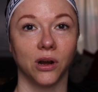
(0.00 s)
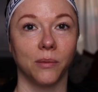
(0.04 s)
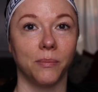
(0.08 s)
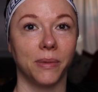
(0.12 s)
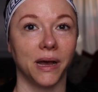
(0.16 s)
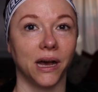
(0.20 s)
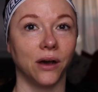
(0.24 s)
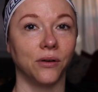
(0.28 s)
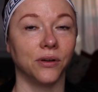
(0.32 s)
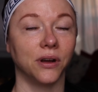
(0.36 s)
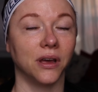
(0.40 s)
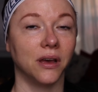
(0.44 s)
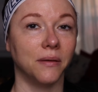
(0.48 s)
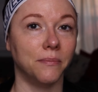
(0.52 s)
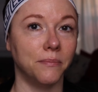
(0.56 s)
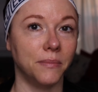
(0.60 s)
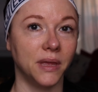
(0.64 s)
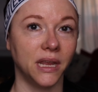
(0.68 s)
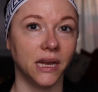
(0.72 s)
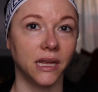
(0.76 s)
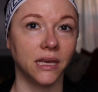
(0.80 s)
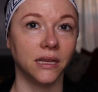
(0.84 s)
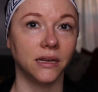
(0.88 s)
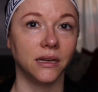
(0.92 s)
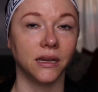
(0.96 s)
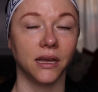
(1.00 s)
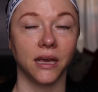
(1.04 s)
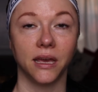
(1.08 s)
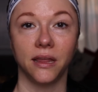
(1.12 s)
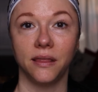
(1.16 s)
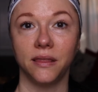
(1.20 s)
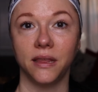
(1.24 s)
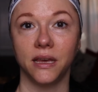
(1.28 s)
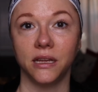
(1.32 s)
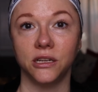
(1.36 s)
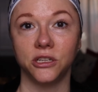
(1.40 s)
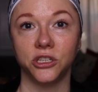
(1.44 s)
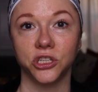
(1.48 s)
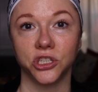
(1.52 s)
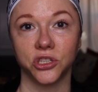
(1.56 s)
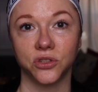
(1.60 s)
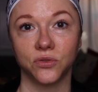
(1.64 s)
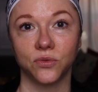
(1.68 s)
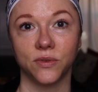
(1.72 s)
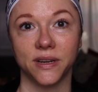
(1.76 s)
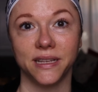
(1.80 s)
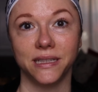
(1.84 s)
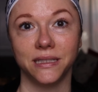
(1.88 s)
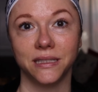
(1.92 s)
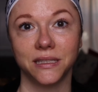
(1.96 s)
about a minute and then just
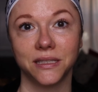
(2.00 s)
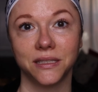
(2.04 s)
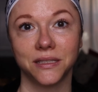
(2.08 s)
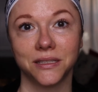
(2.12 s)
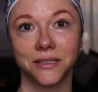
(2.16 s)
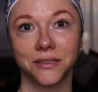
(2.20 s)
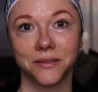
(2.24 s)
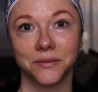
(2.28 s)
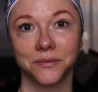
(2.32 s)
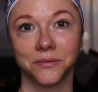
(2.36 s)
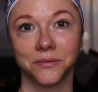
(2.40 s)
rinse.